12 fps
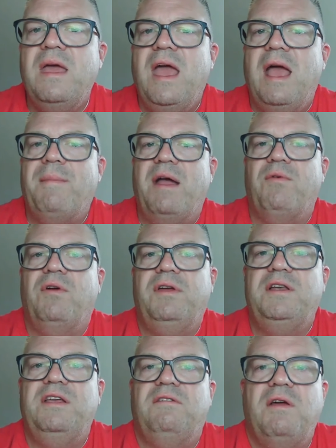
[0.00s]
Am I
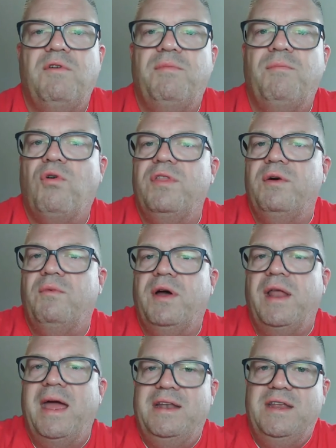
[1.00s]
really dealing with more than
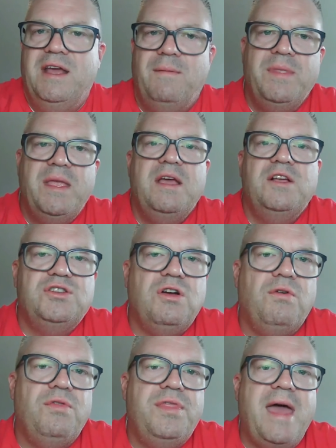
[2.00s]
one idea?
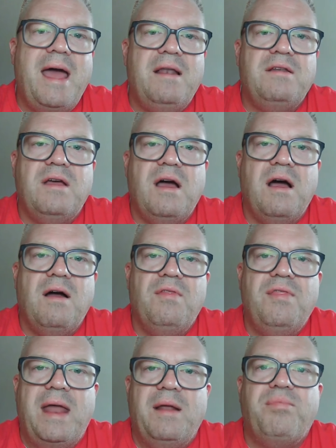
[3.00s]
So that
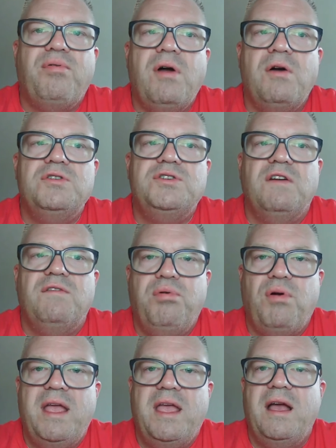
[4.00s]
approach of
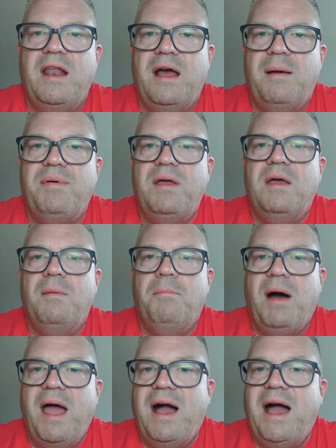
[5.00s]
breaking it up
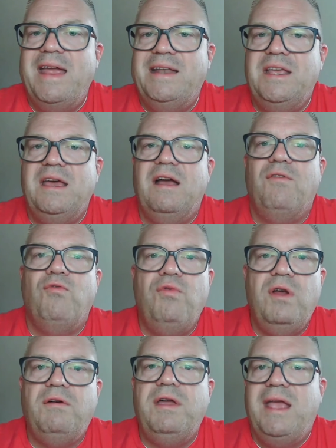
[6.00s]
by idea
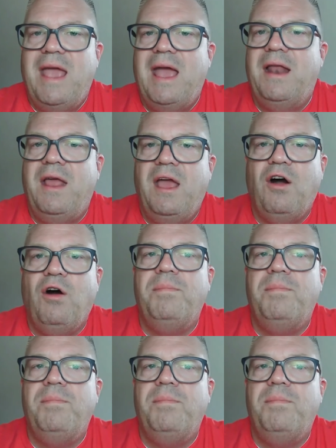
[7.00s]
really can help